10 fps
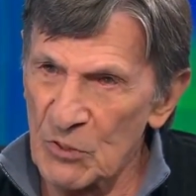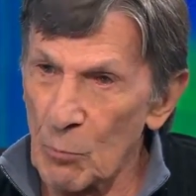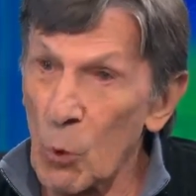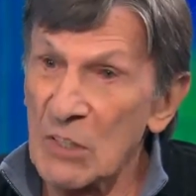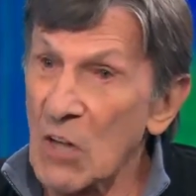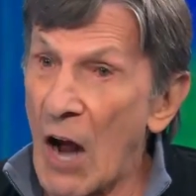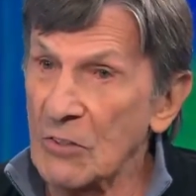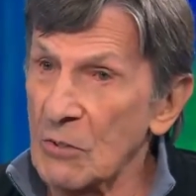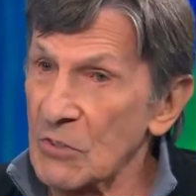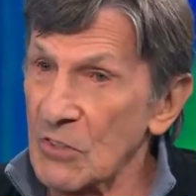was more
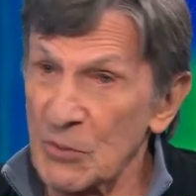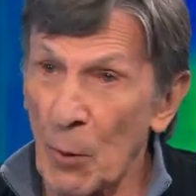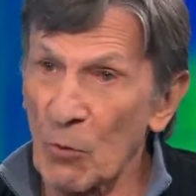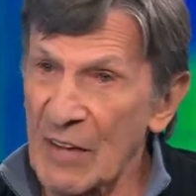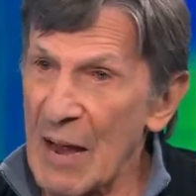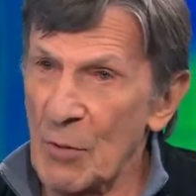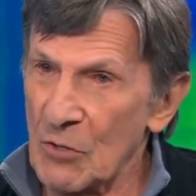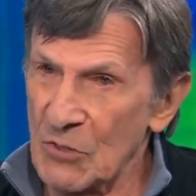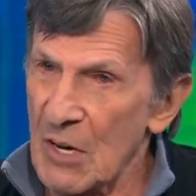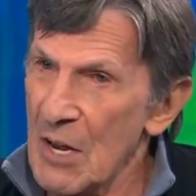doctors smoke
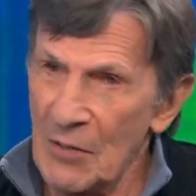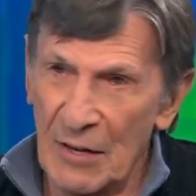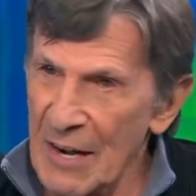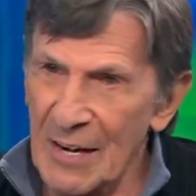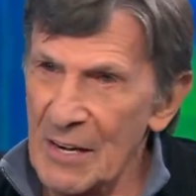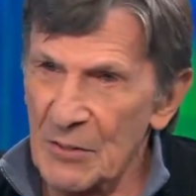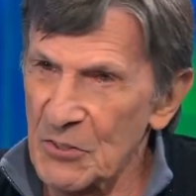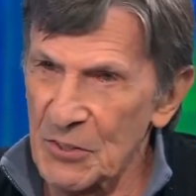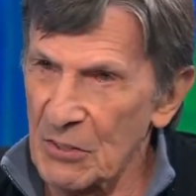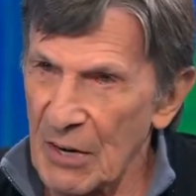Camel than any
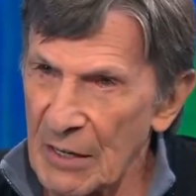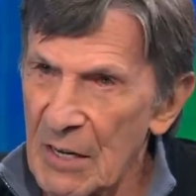other cigarette.